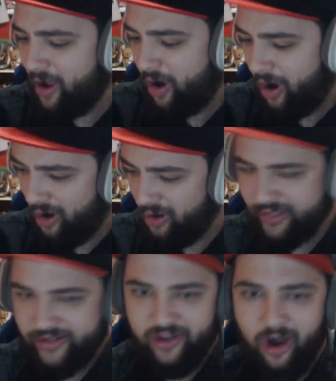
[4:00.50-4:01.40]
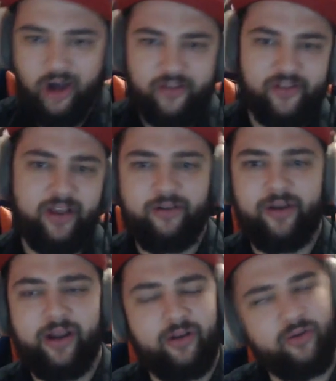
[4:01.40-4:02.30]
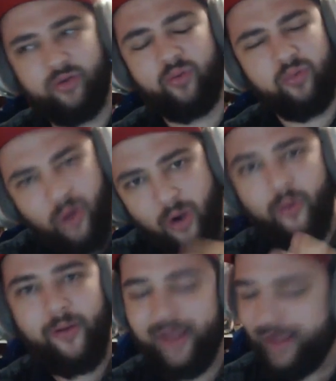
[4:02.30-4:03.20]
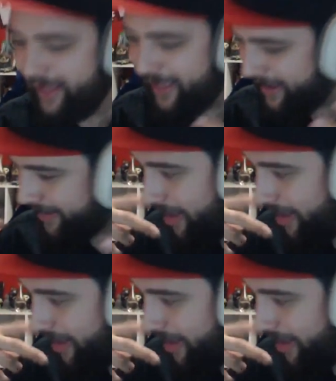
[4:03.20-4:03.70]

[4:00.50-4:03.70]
all these content creators growing and,